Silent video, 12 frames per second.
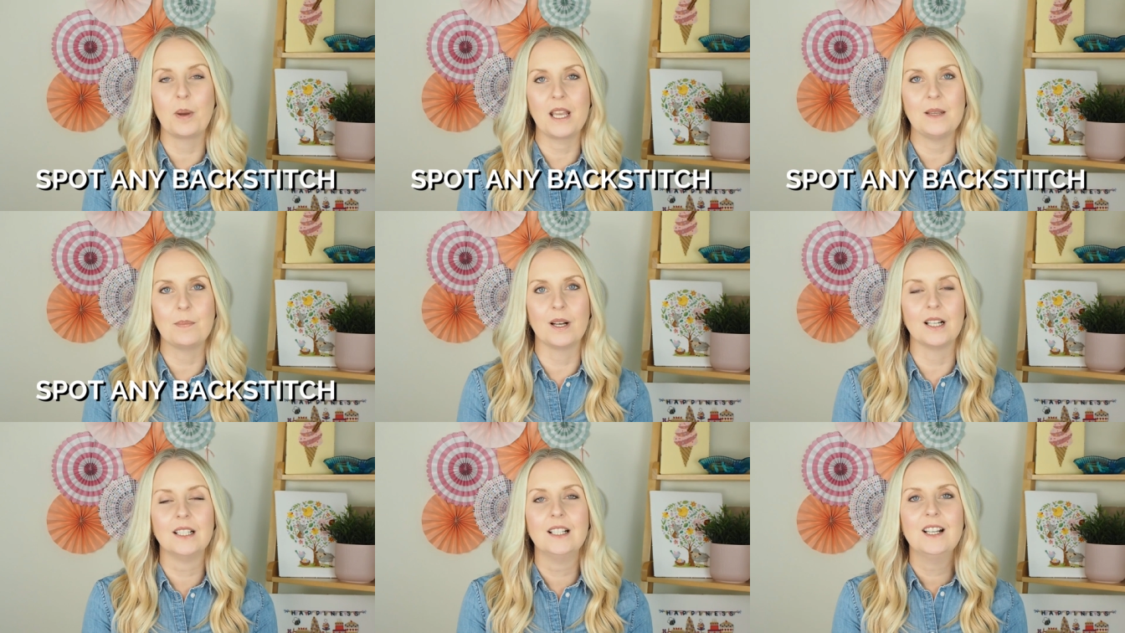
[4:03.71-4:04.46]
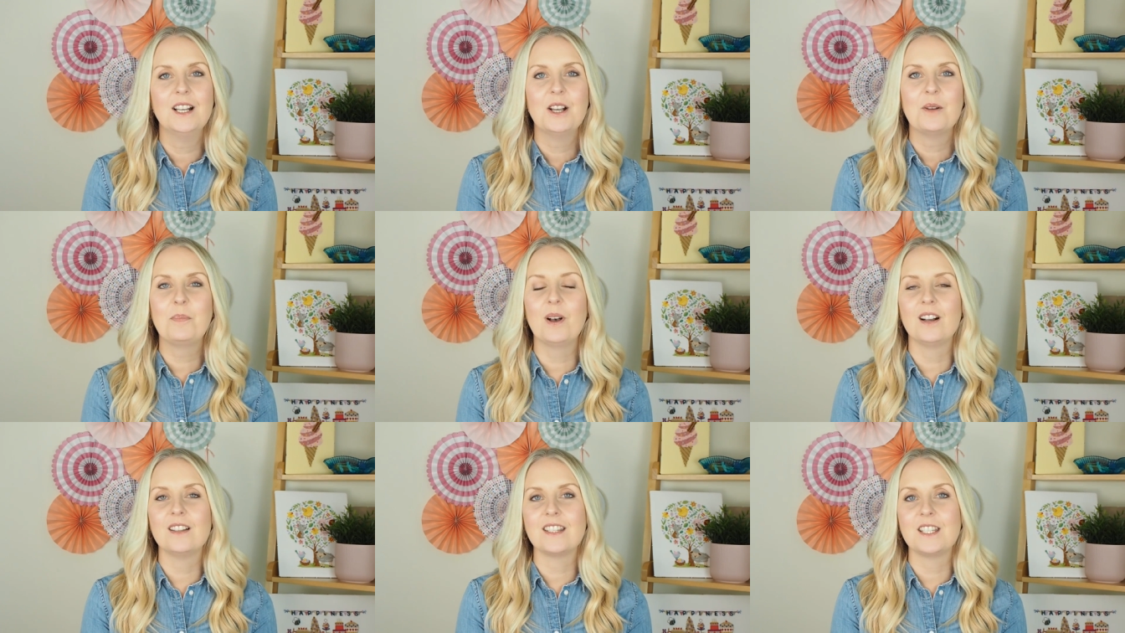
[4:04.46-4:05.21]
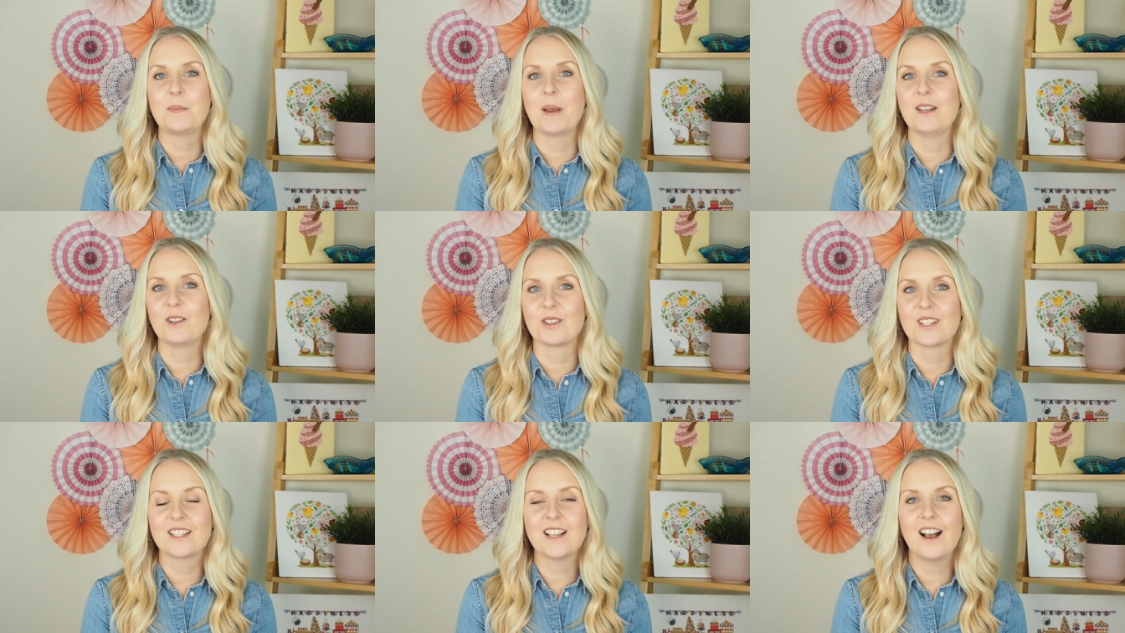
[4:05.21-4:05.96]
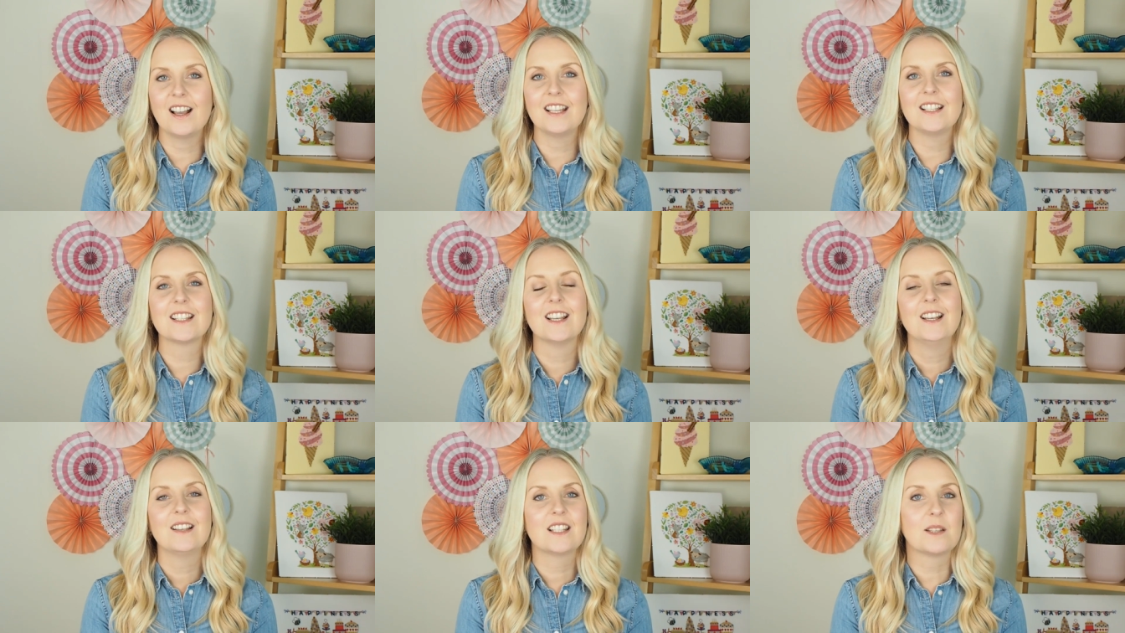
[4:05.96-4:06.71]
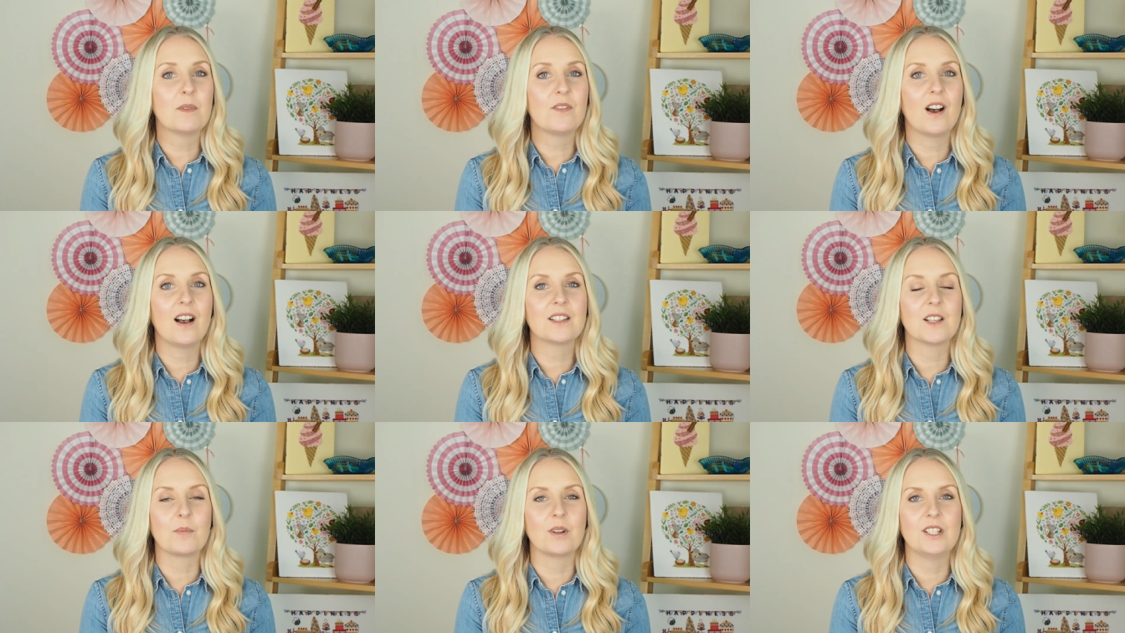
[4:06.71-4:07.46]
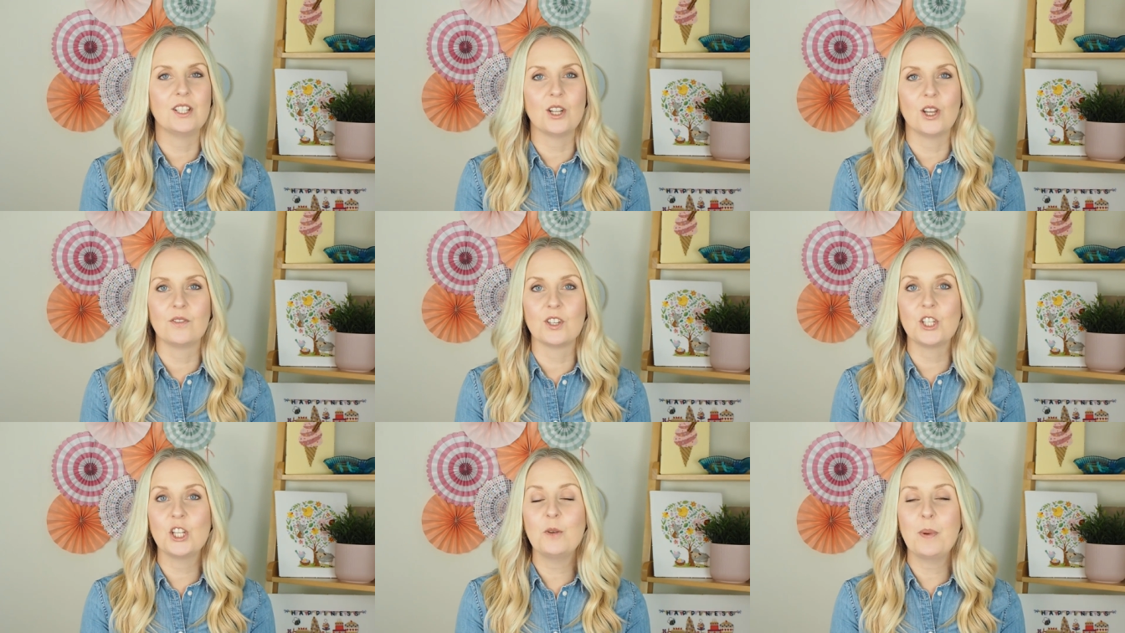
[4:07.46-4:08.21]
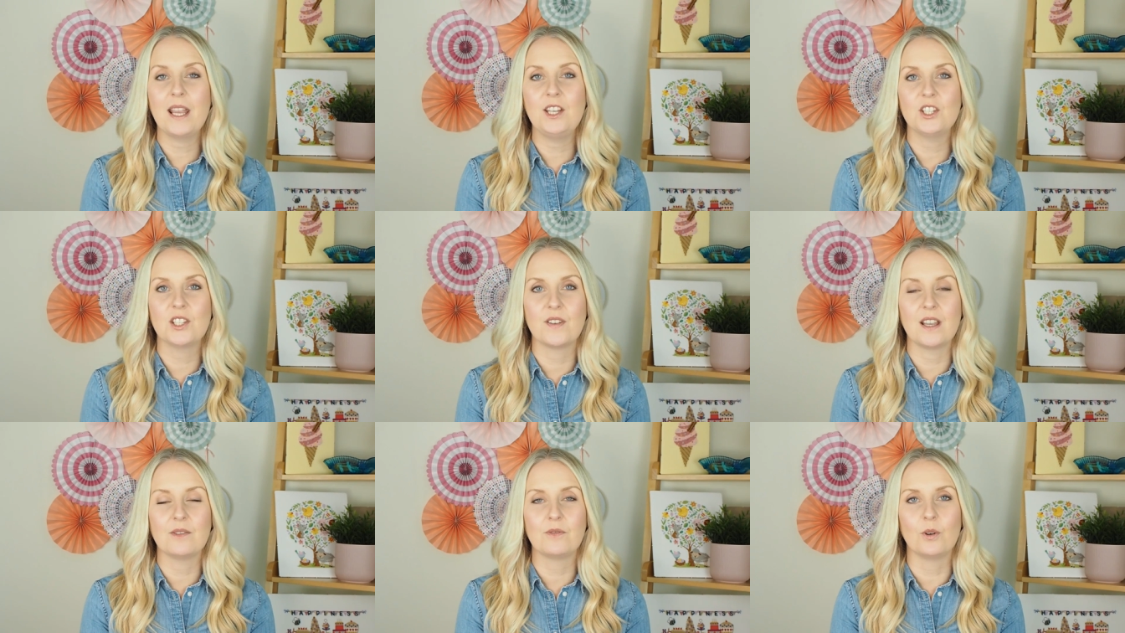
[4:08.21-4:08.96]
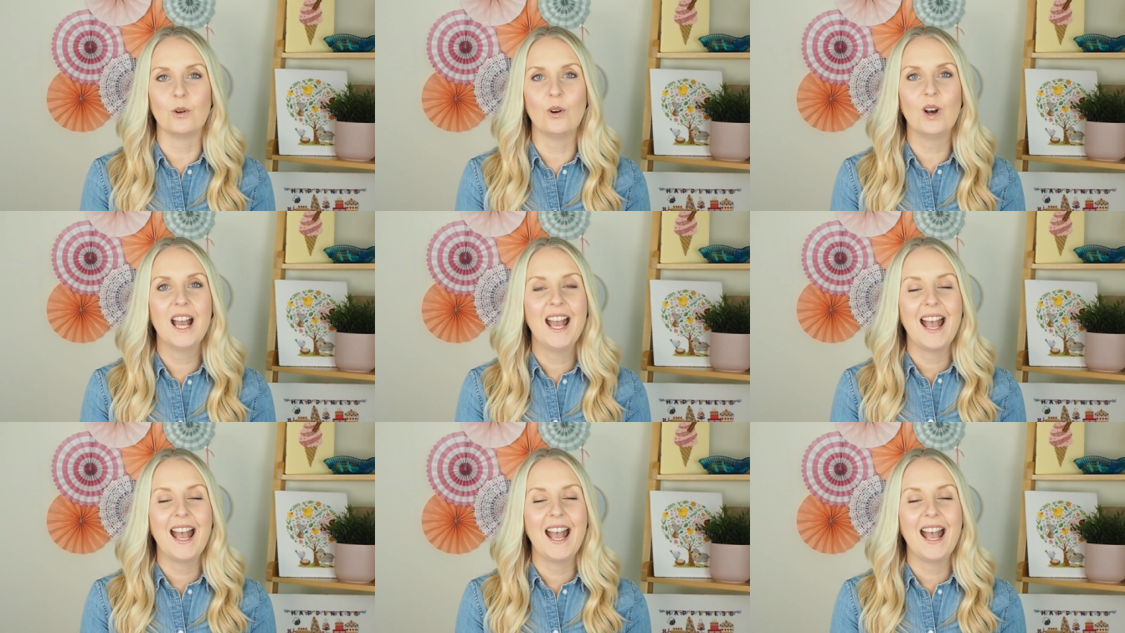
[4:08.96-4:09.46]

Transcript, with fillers: paper. But depending on the size, some of ours are printed over two pages of A four,